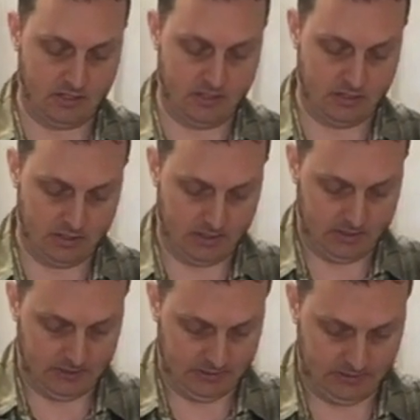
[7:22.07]
There
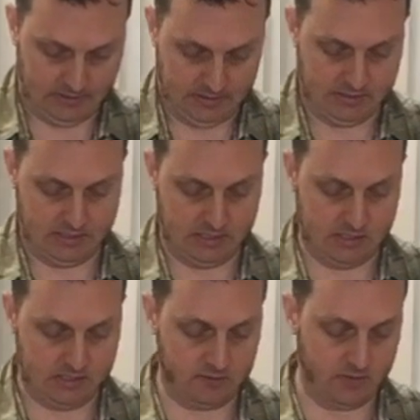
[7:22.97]
we go.
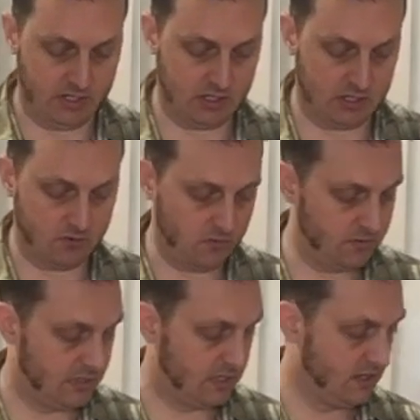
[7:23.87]

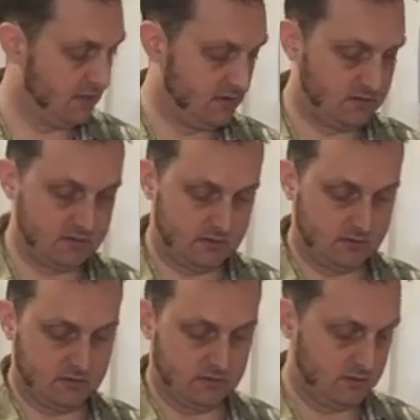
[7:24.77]
Chuck that
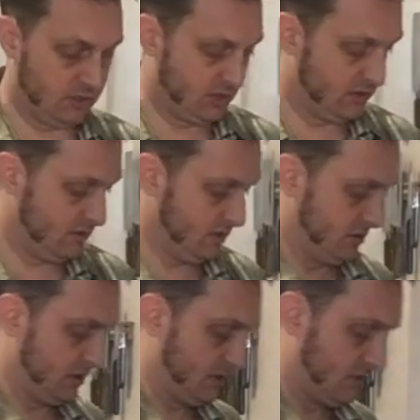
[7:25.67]
portion right back
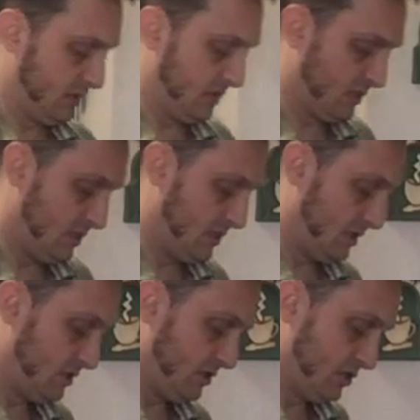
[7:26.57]
into the
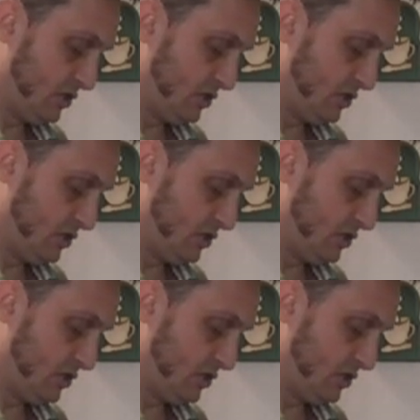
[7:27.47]
plastic.